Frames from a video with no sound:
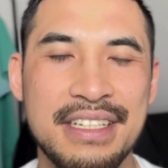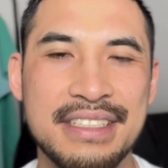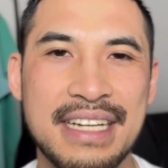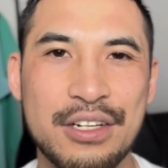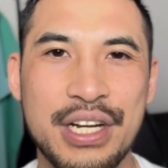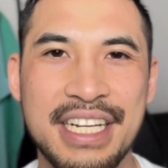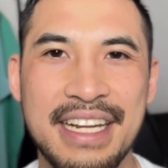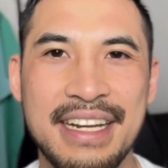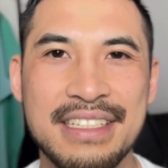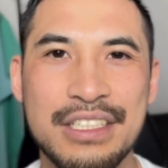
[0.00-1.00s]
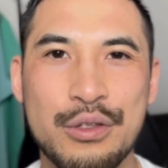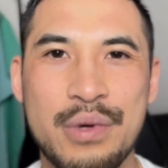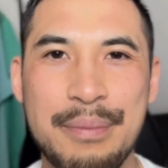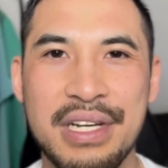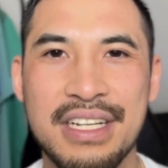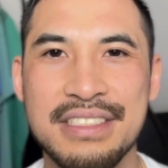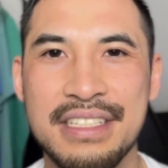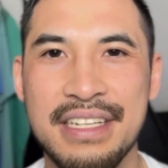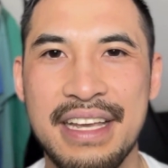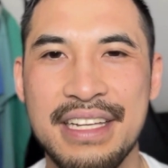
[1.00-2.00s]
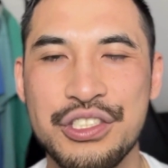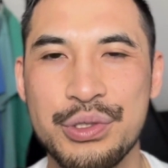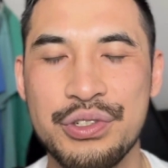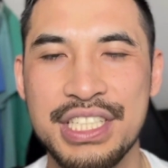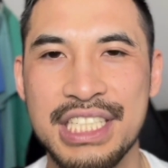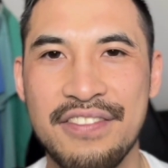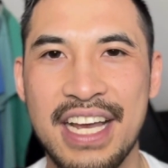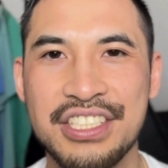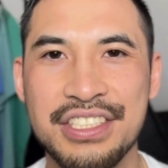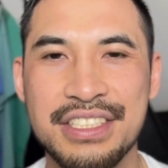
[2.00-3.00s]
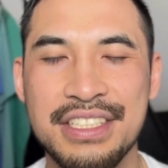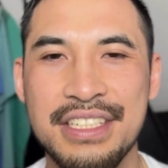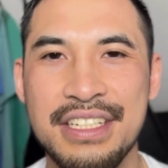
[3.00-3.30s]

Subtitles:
It's got great kinetics, rapid onset, and short duration of action.